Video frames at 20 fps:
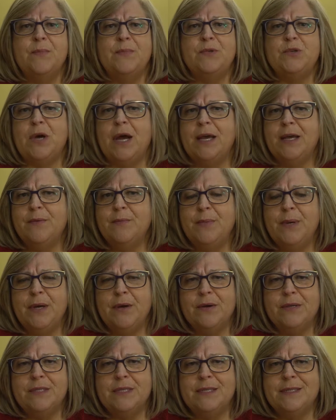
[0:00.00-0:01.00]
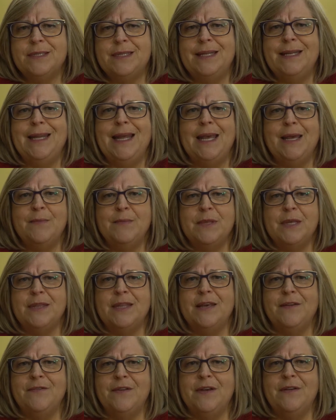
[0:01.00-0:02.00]
Dragon Parents is the name that
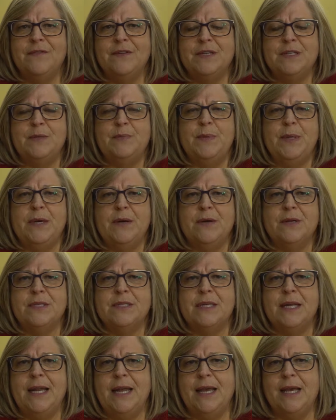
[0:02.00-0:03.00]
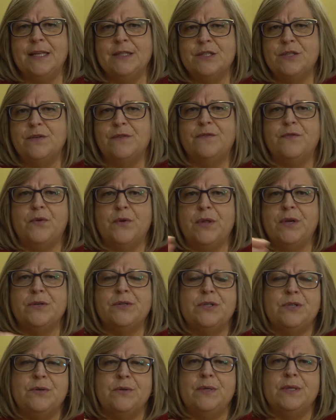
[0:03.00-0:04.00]
they've given to parents that answer for their
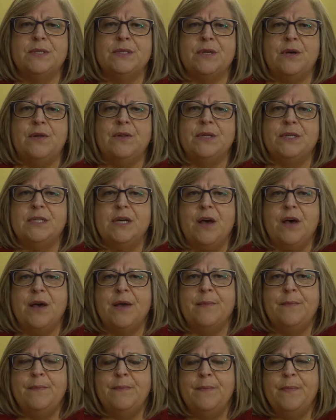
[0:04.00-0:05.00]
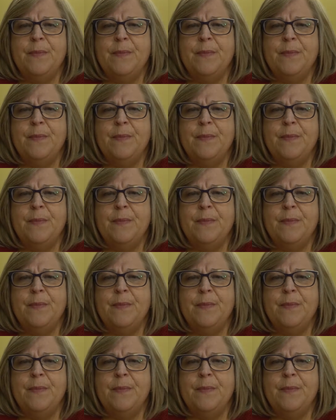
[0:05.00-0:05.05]
students all the time.